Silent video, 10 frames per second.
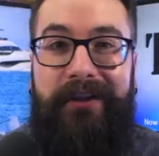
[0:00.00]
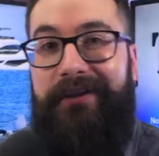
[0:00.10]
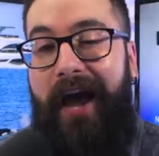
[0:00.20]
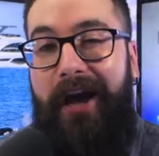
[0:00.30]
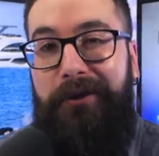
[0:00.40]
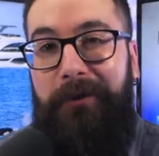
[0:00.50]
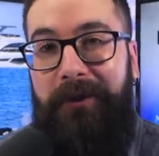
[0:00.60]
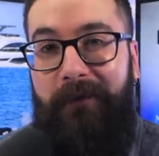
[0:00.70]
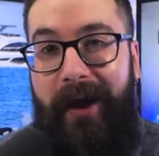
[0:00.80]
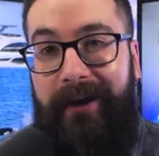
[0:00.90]
has
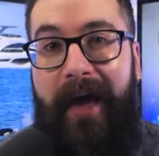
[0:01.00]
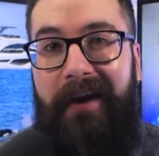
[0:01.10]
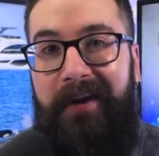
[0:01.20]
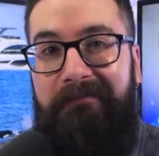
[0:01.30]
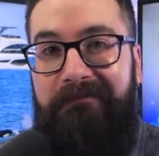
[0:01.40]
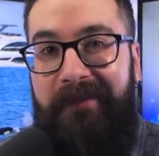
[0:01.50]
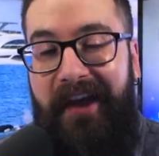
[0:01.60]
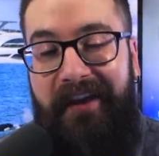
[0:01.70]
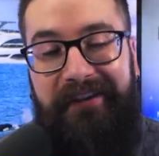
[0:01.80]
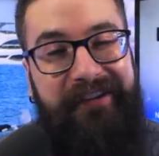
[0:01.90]
actually read Lenin,
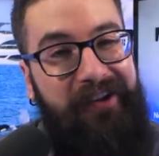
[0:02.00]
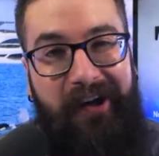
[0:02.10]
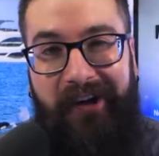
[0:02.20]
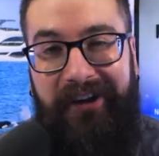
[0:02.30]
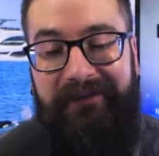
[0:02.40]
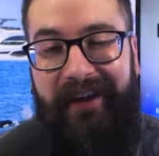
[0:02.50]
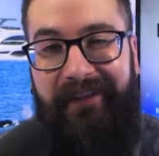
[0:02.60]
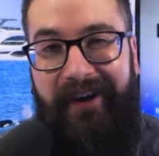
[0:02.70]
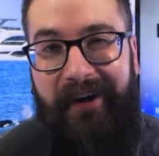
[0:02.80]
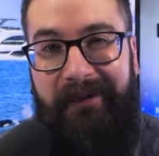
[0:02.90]
and I'll leave
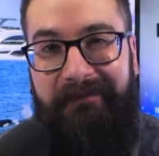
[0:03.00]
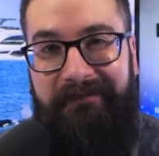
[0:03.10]
that there.